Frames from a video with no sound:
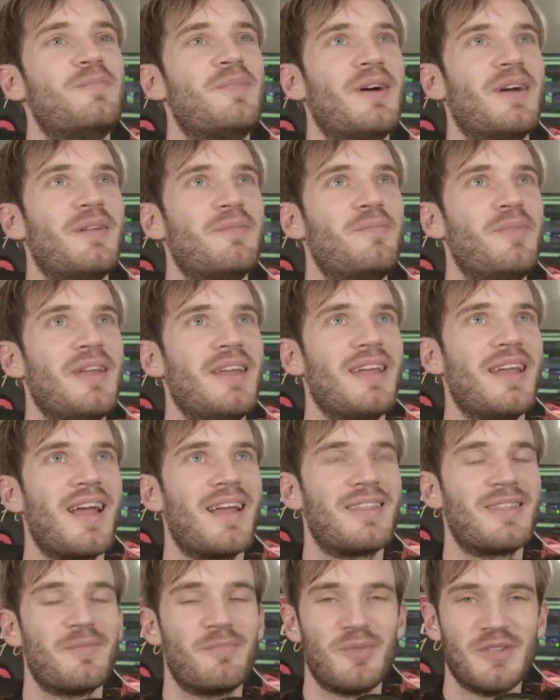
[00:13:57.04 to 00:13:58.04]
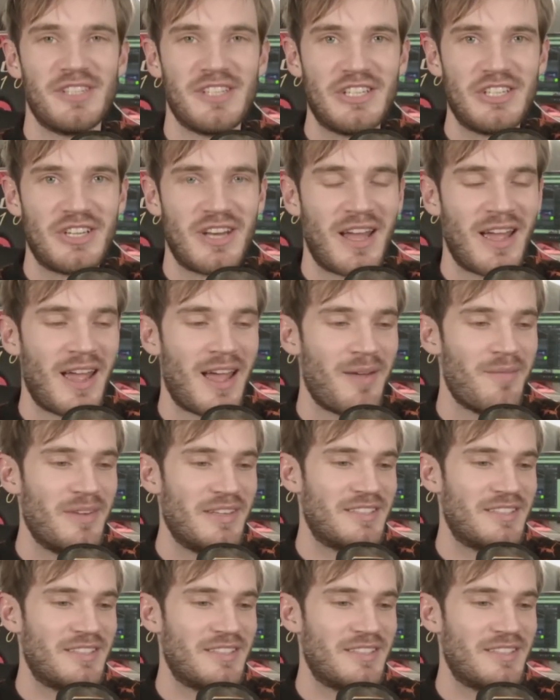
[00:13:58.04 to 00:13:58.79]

but being at the position I am,